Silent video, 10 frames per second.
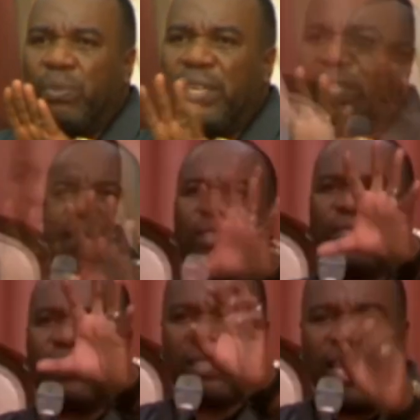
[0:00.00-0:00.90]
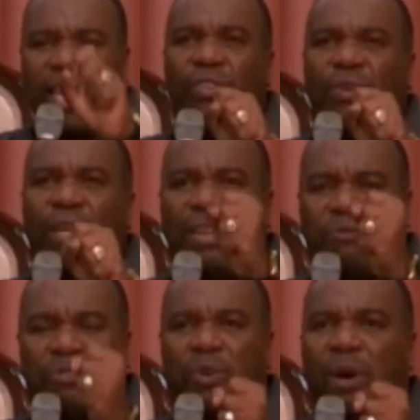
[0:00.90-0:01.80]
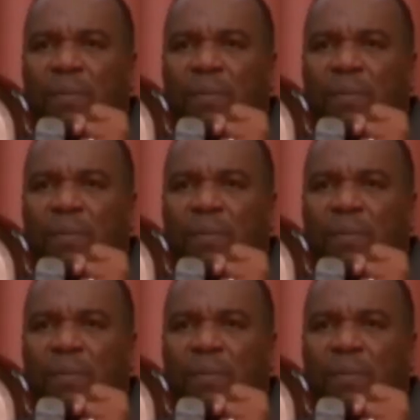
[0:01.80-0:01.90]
May he sustain you and lift you up.